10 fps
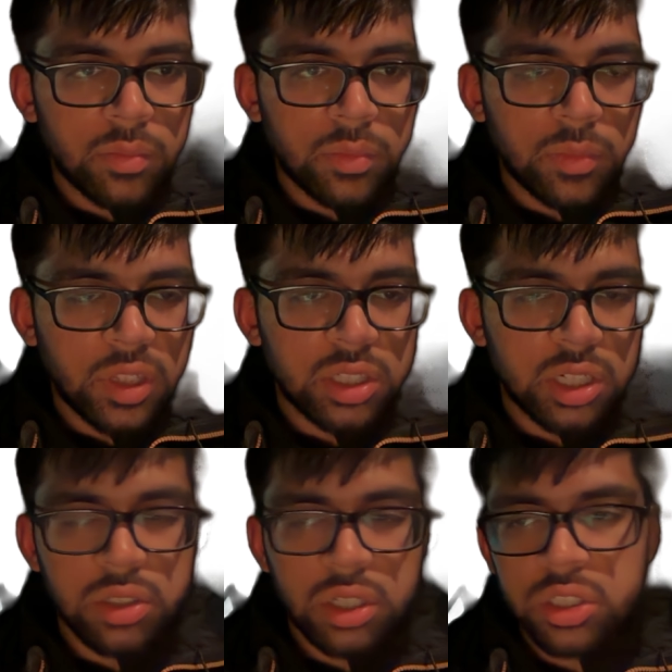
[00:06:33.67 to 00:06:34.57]

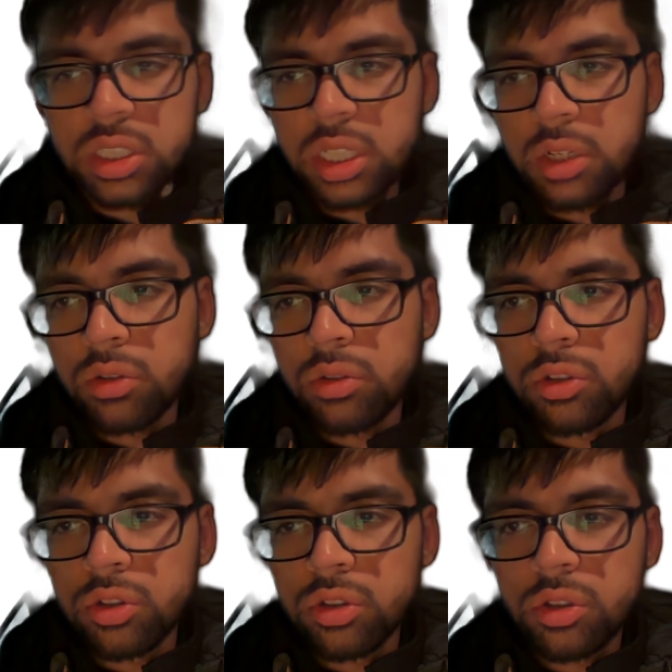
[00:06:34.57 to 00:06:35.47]

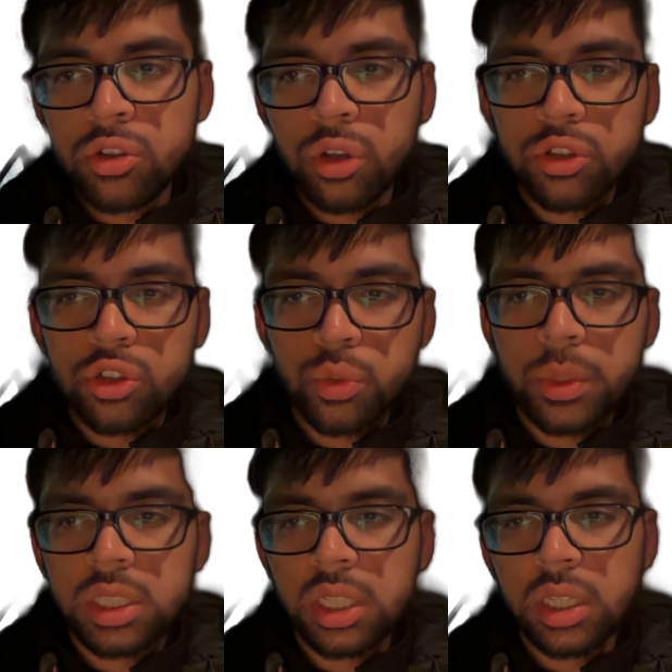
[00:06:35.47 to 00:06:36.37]

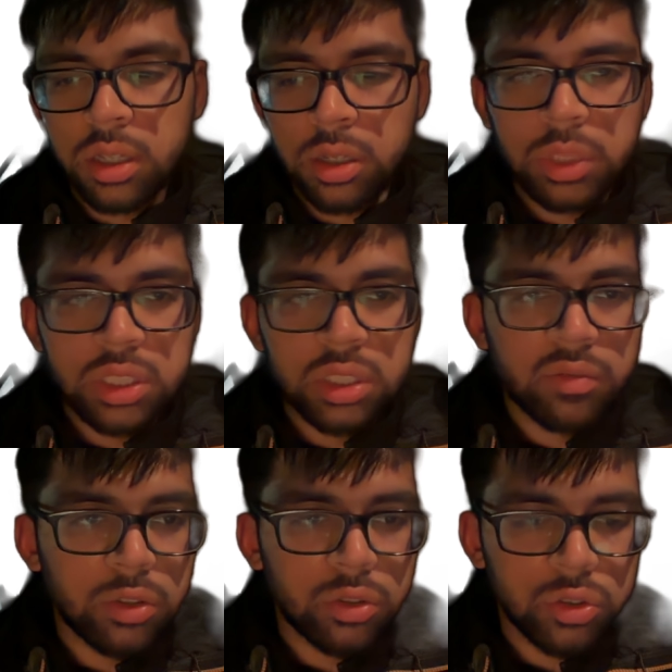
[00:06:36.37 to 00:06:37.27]
0/0.20. We need to configure
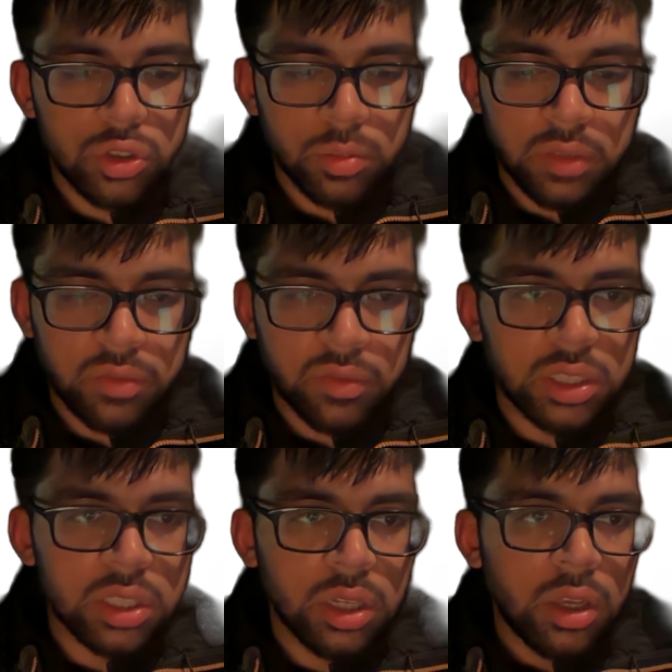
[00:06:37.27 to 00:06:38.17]
another sub interface
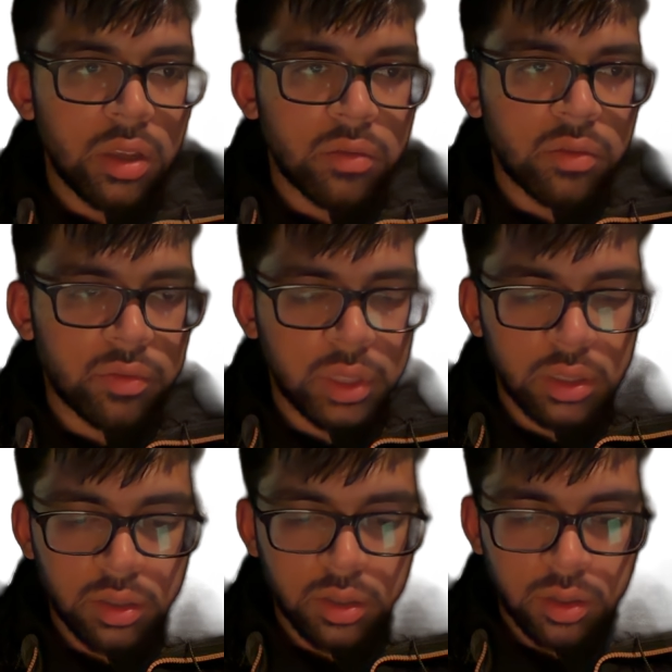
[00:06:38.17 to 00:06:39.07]
for
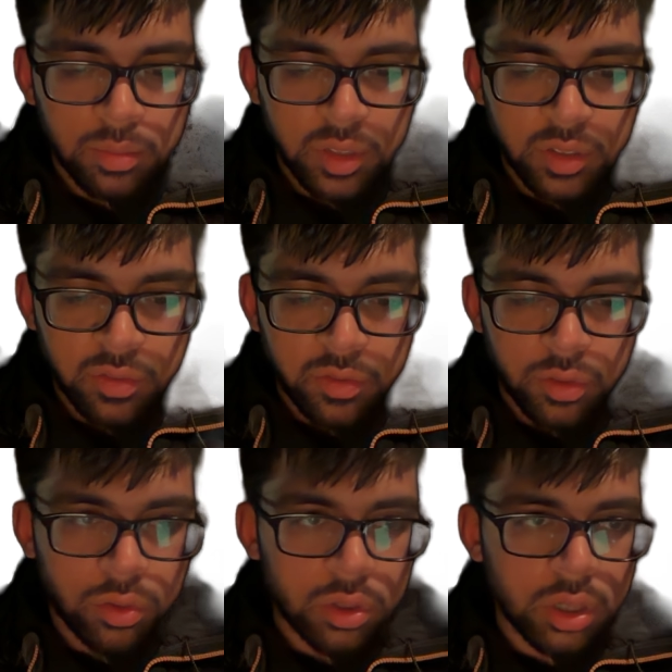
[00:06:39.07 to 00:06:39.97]

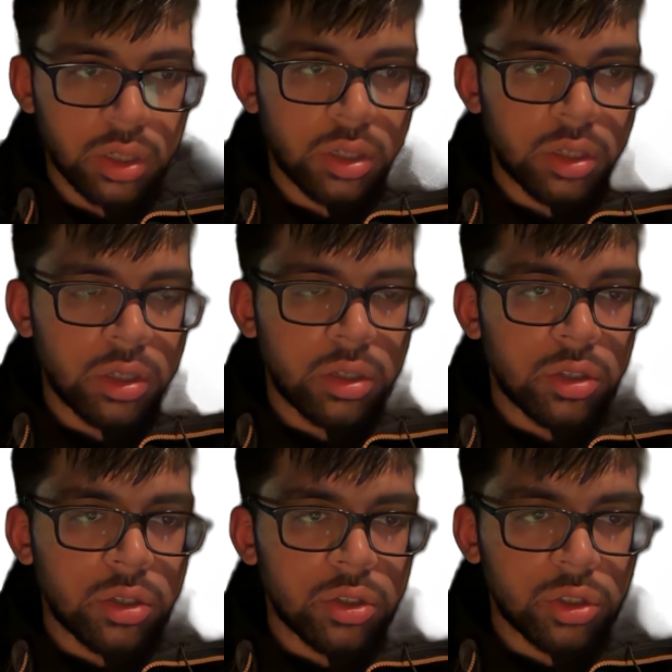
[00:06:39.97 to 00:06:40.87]

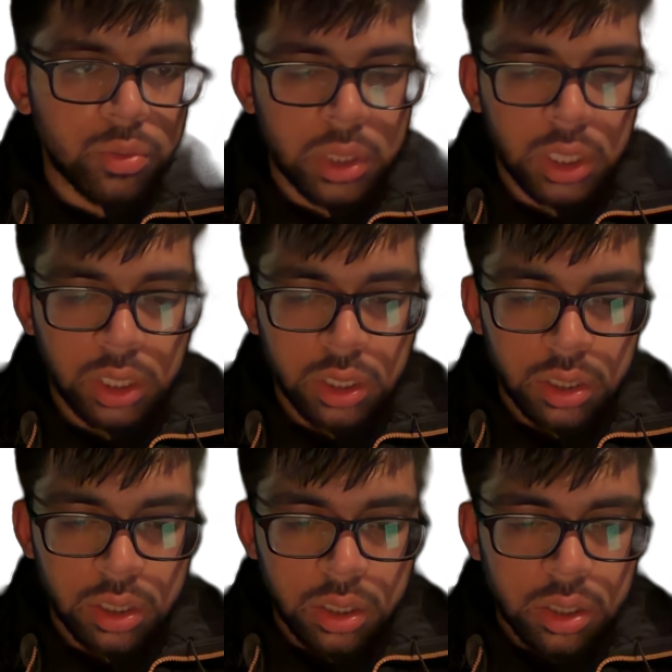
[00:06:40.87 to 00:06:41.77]
.20
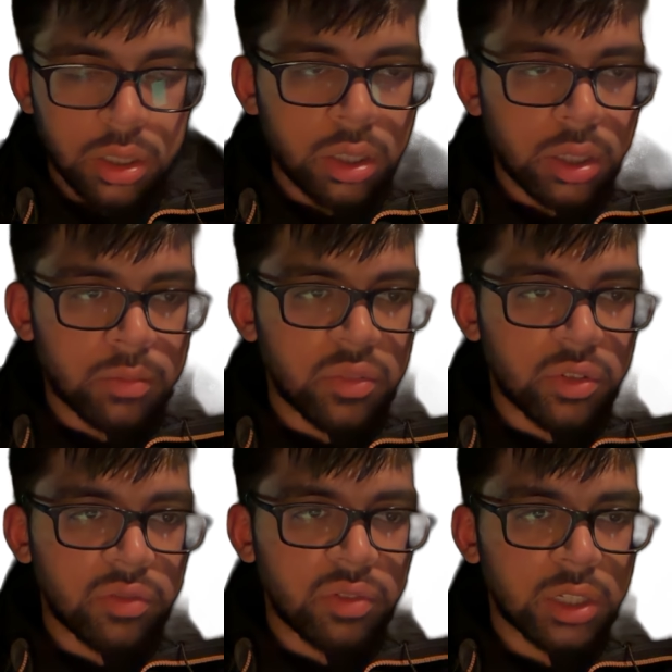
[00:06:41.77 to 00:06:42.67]
for the
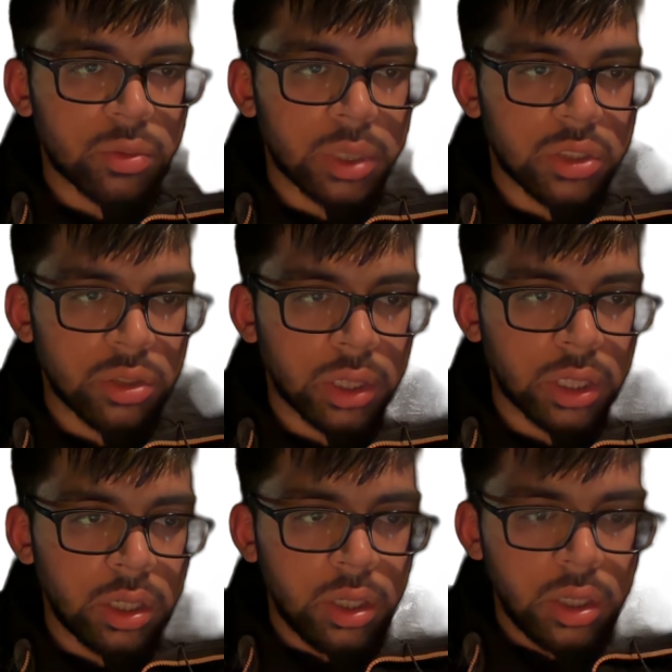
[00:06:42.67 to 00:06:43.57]
VLAN 20. Sorry.
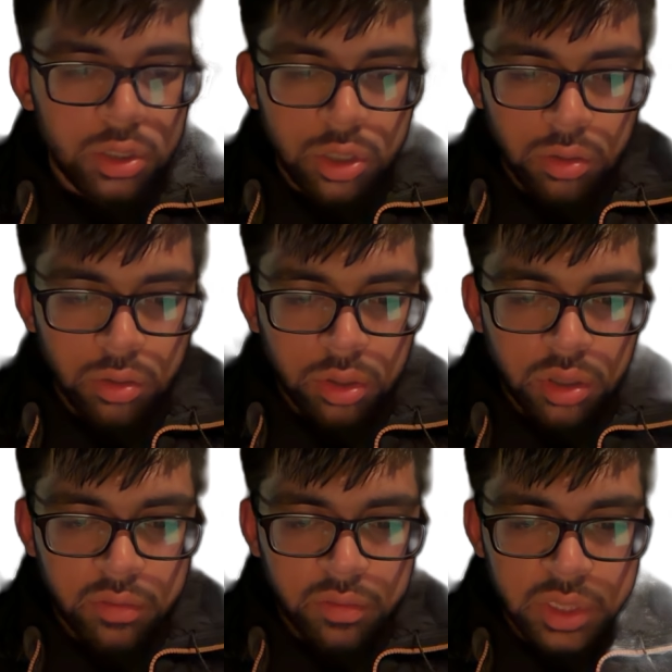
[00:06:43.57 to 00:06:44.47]
So
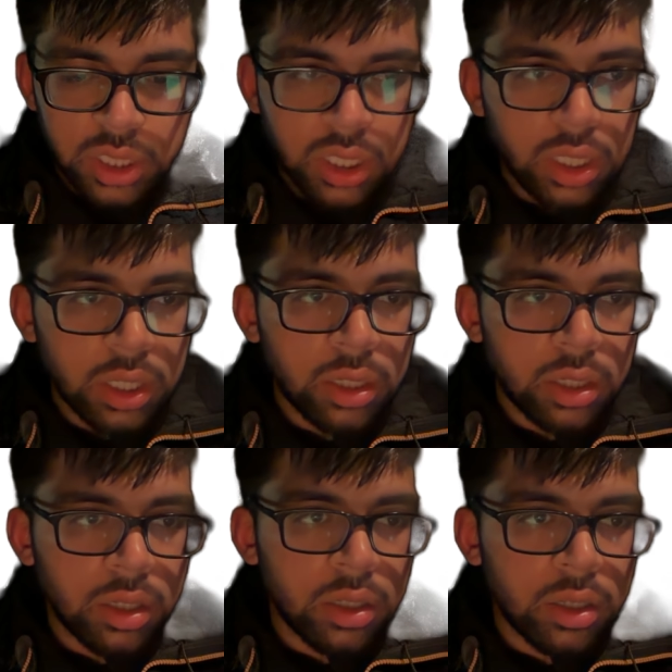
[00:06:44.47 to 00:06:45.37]
conf t
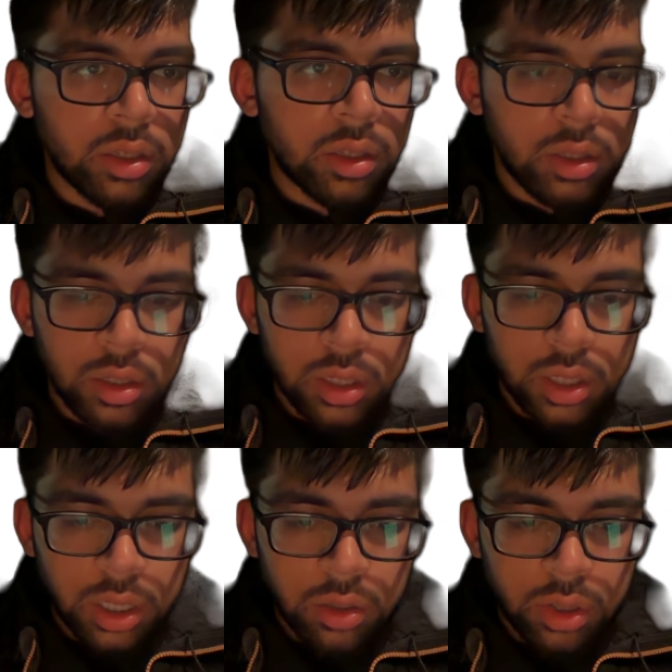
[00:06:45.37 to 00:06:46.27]

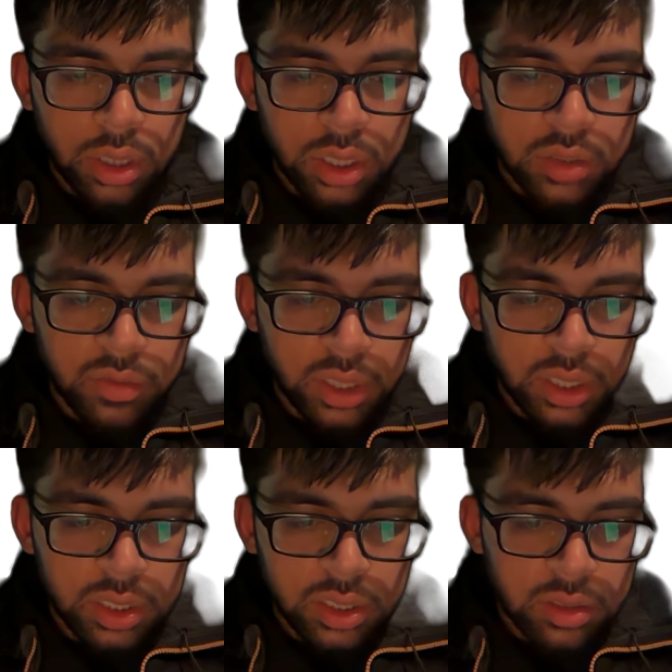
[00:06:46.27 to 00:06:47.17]
now interface